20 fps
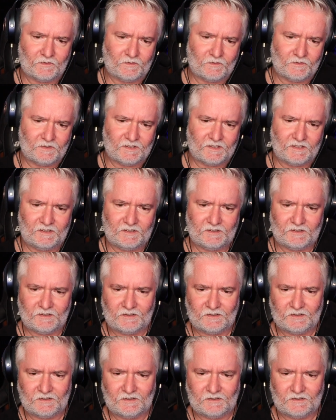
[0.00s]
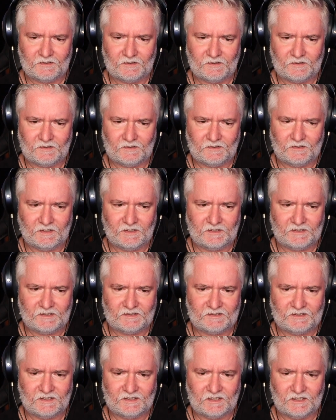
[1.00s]
Okay,
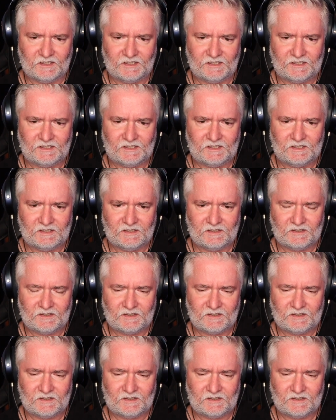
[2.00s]
naked dead lady.